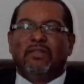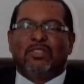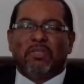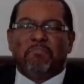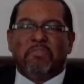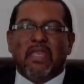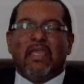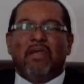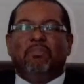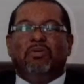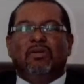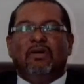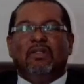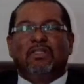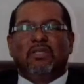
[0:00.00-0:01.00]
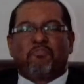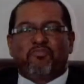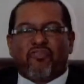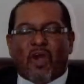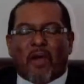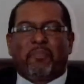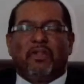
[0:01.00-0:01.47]
to be able to
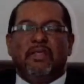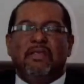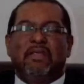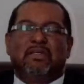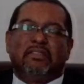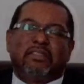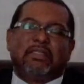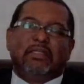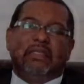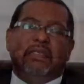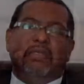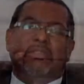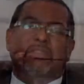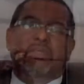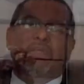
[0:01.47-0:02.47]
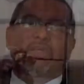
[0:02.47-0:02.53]
properly conciliate.